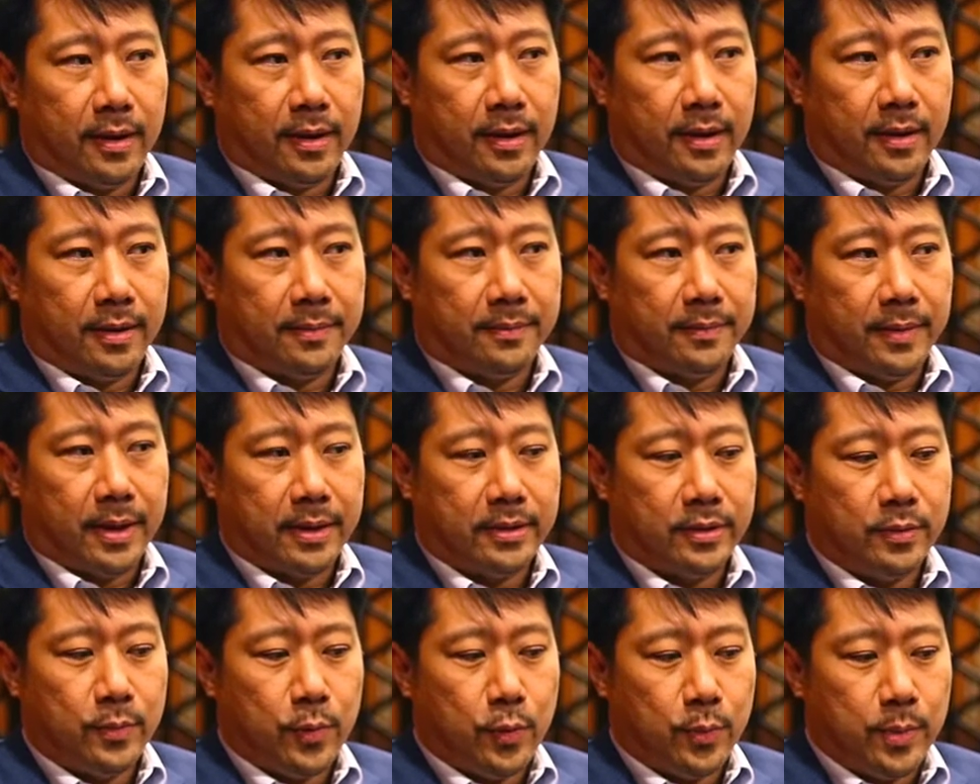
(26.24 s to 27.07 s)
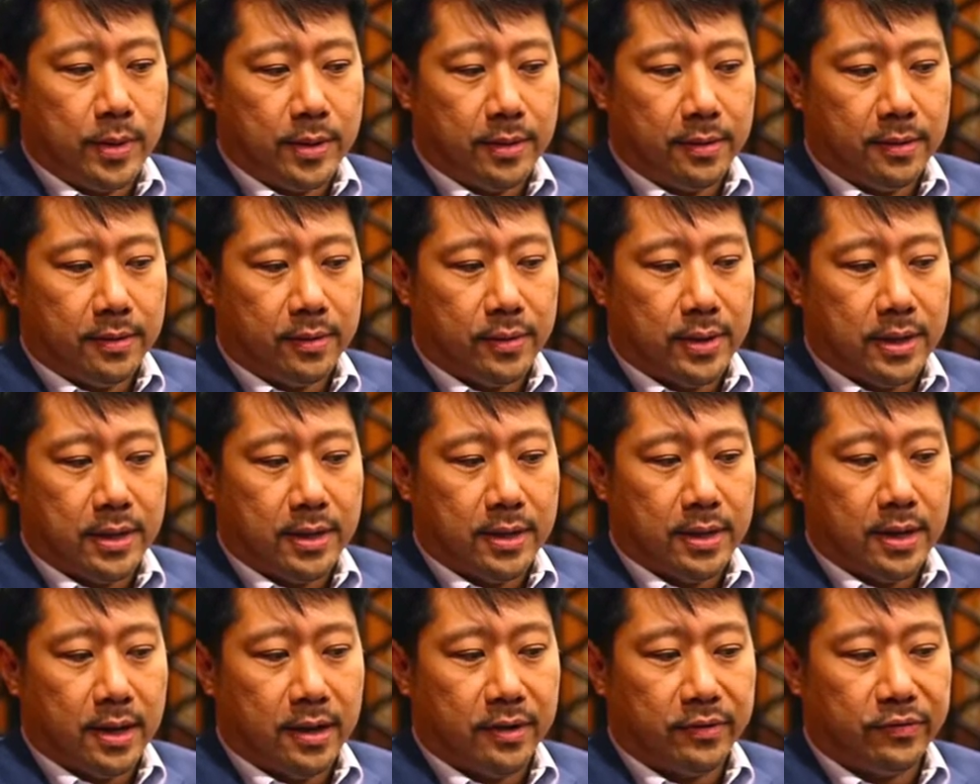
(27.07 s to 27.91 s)
At the moment,
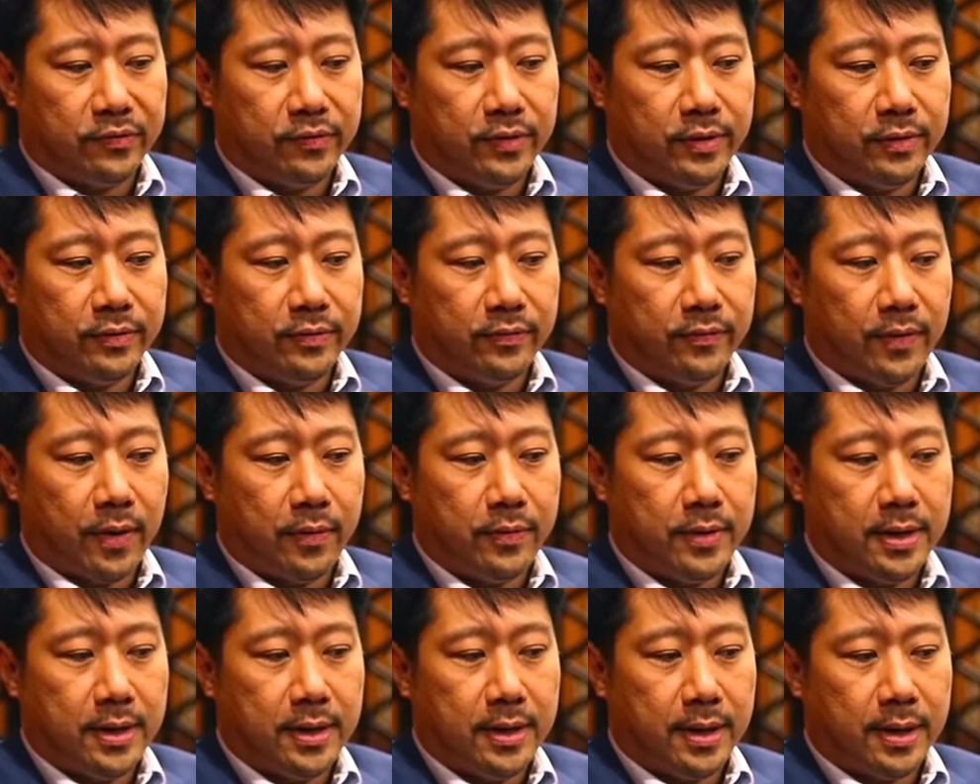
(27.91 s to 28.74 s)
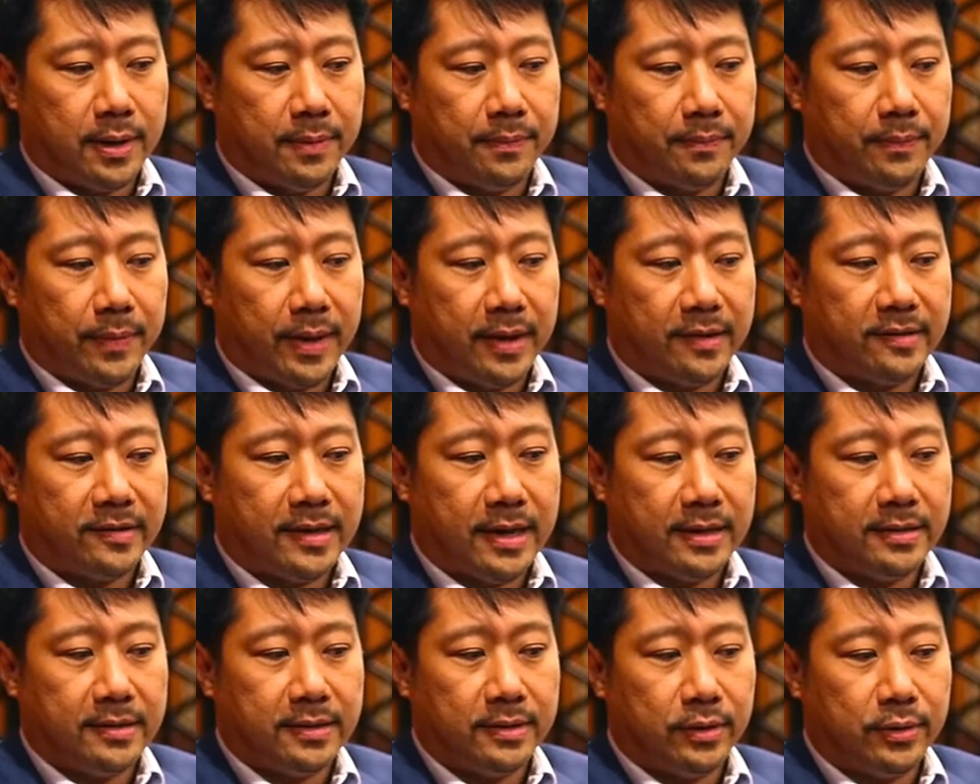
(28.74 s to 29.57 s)
we are still very
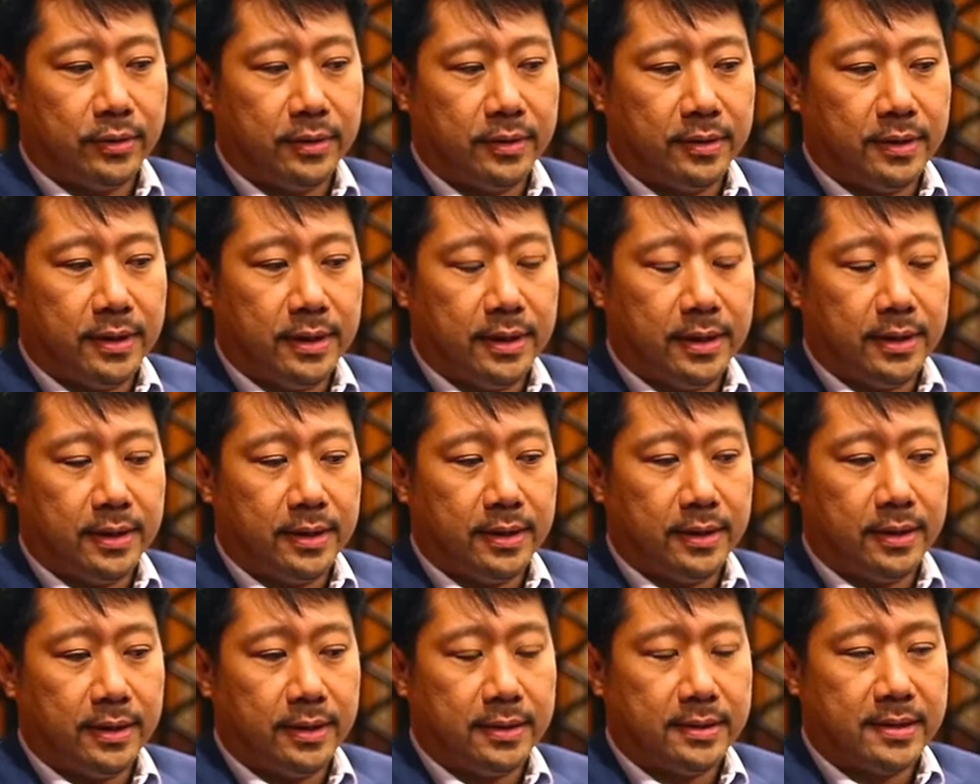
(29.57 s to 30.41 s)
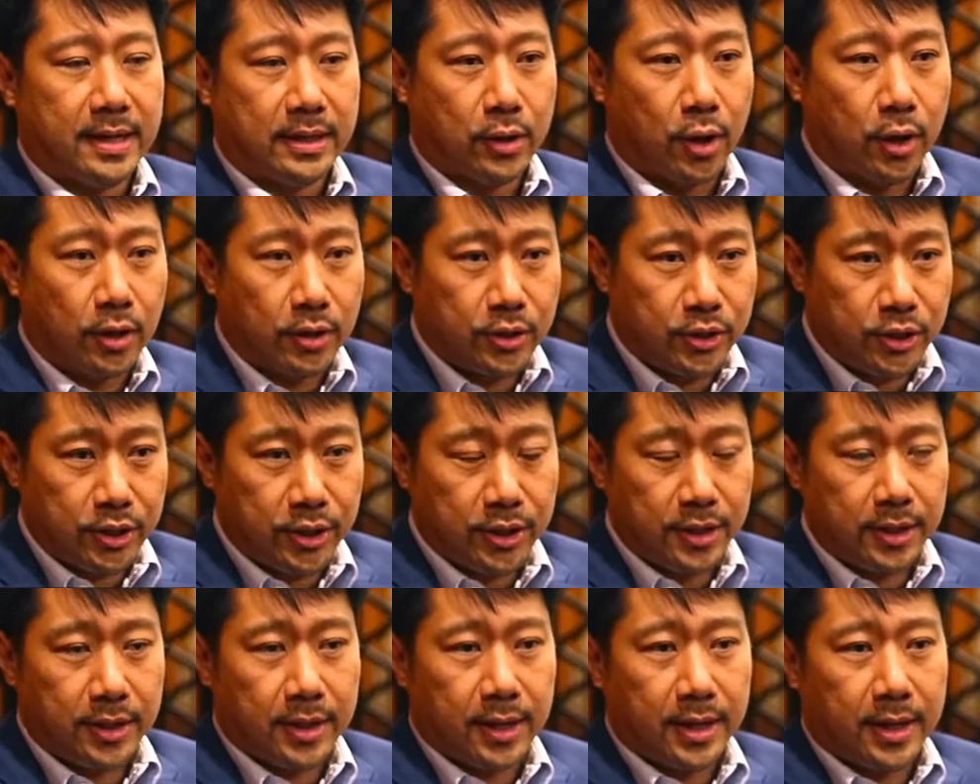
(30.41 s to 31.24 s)
excited on the technology